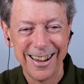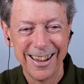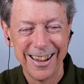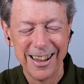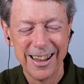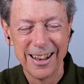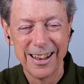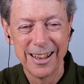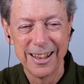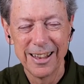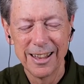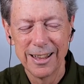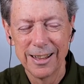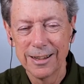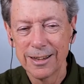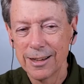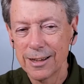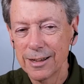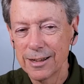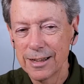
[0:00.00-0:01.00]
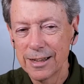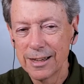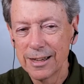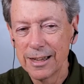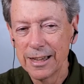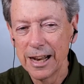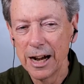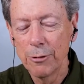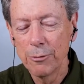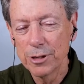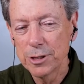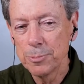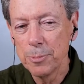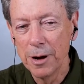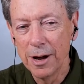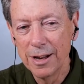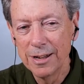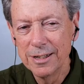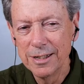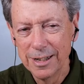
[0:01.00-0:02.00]
so I guess I can I
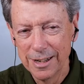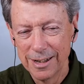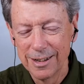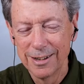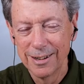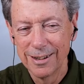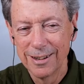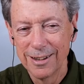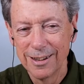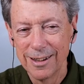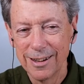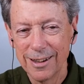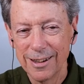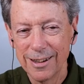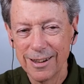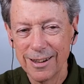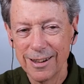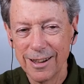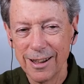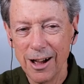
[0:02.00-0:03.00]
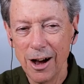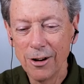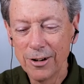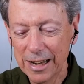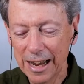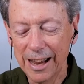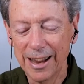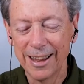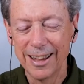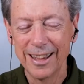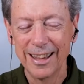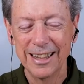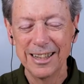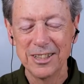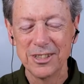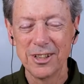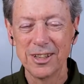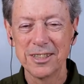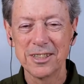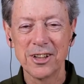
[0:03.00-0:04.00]
respond. Yeah. Okay.
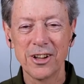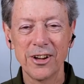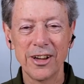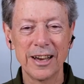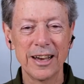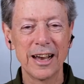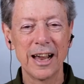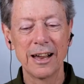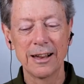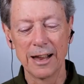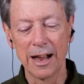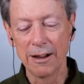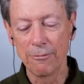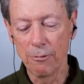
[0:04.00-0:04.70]
So that's good. And I, I